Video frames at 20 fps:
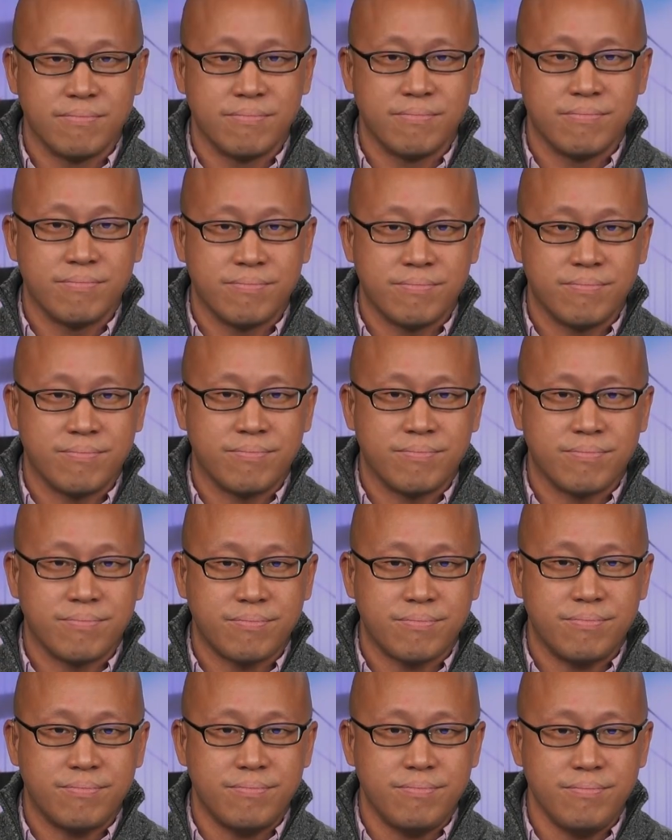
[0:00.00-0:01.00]

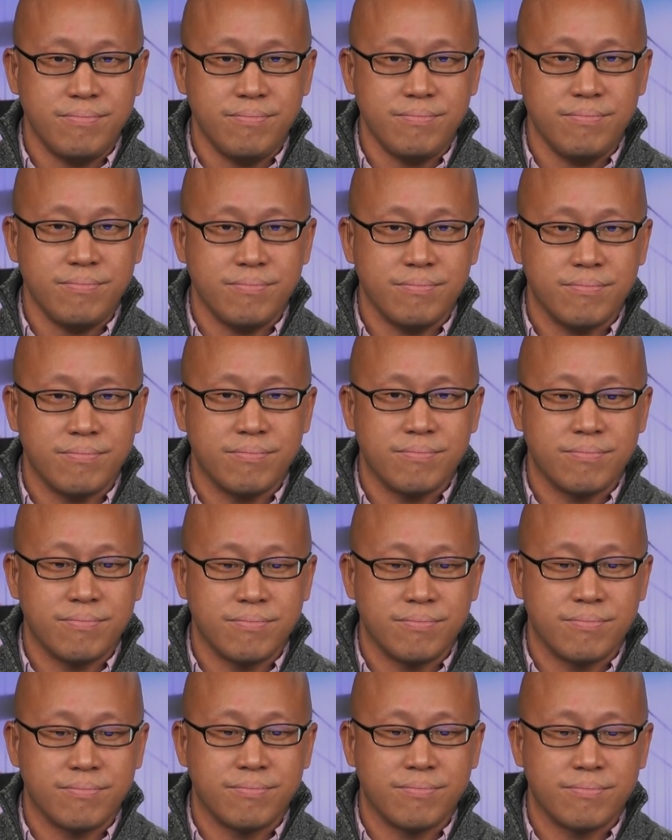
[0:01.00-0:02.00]

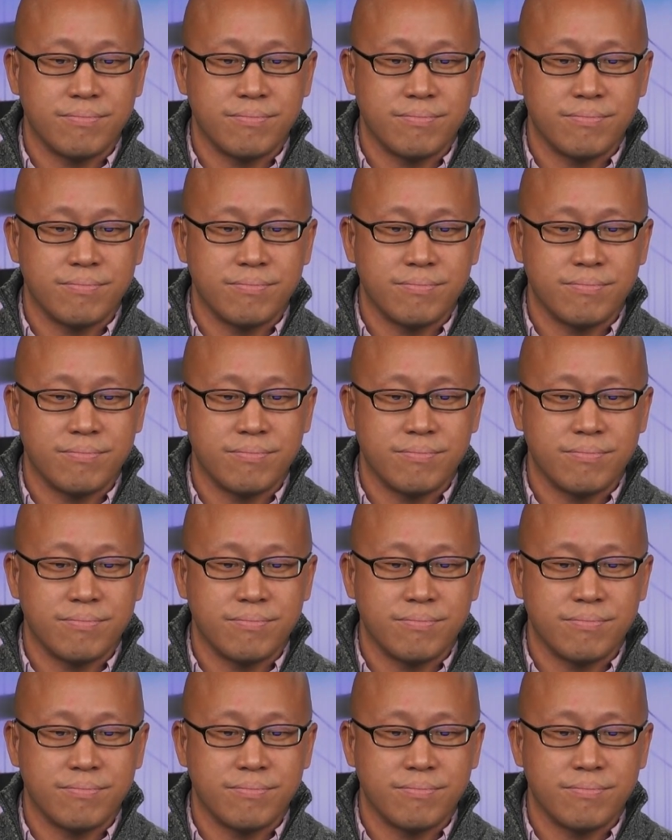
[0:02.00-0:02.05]
[no speech]